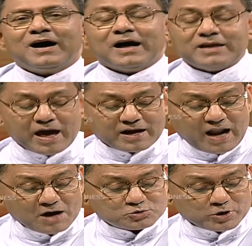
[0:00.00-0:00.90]
And I read
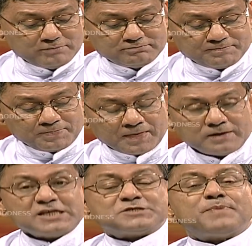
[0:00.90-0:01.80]
out to him
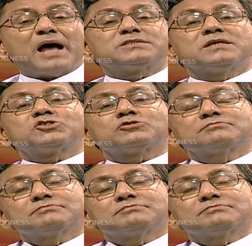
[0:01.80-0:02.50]
this passage.